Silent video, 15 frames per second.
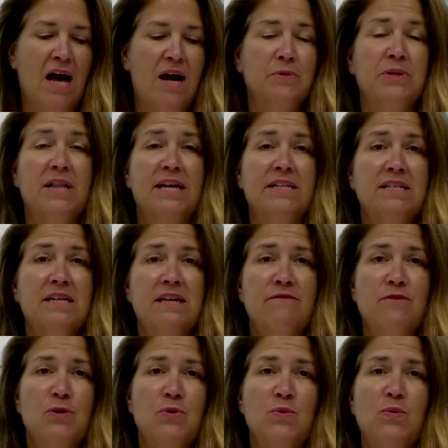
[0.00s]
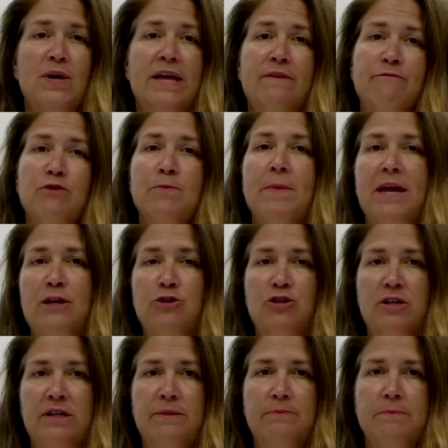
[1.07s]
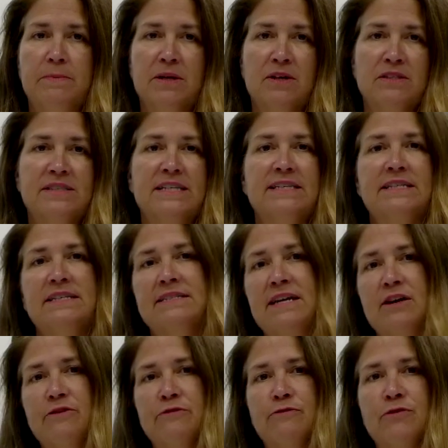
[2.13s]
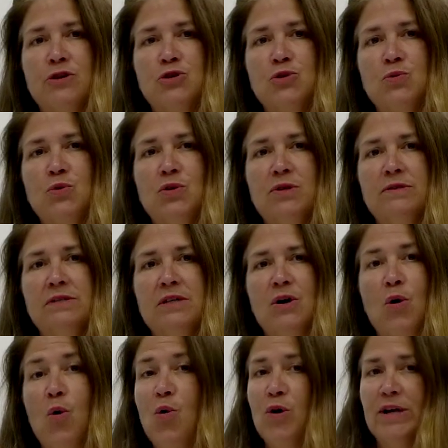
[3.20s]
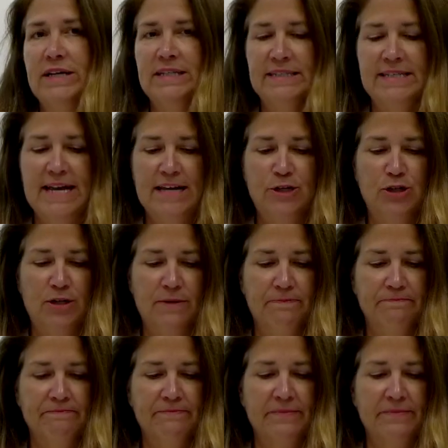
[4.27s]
I would like to give you information because this is our virtual orientation.